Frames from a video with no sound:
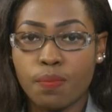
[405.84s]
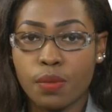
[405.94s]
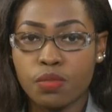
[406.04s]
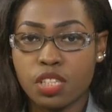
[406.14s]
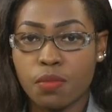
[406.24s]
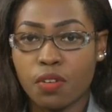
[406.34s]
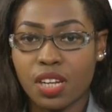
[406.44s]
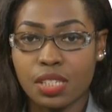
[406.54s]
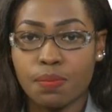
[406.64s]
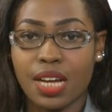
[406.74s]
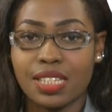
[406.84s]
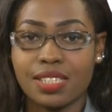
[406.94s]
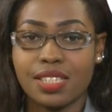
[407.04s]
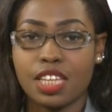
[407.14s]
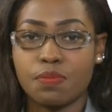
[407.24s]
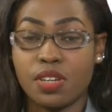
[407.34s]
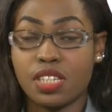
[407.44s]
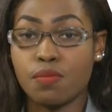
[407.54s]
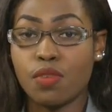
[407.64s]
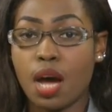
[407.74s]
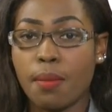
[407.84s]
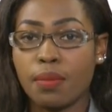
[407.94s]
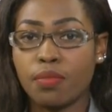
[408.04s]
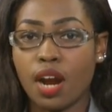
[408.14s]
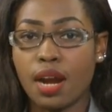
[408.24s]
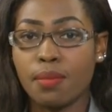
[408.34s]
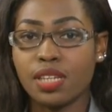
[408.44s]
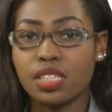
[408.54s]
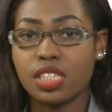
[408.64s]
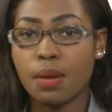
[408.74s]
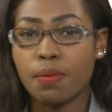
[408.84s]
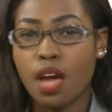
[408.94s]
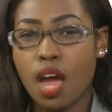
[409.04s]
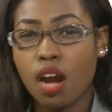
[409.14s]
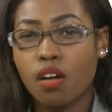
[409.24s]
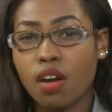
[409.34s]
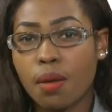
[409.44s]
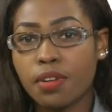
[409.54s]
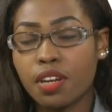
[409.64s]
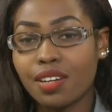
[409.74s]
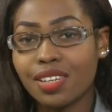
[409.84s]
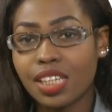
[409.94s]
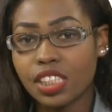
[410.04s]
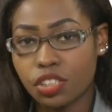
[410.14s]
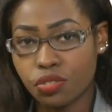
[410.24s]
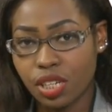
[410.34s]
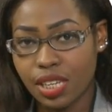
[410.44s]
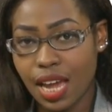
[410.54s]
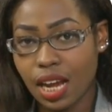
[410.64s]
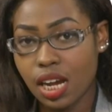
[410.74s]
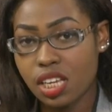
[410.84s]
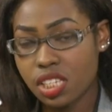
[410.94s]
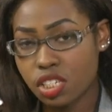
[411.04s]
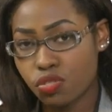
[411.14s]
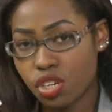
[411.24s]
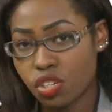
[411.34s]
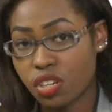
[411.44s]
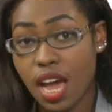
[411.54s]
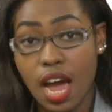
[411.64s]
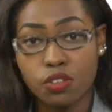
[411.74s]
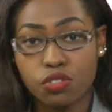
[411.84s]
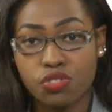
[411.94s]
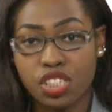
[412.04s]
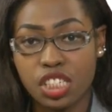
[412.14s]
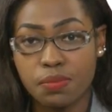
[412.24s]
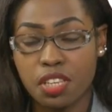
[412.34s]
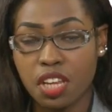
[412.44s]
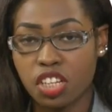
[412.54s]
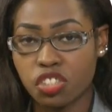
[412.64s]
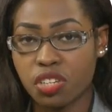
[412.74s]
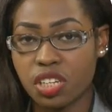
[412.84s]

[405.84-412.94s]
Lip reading: People's Democratic Party says President Muhammad Buhari must stop grumbling unnecessarily and concentrate on how to redeem the Nigerian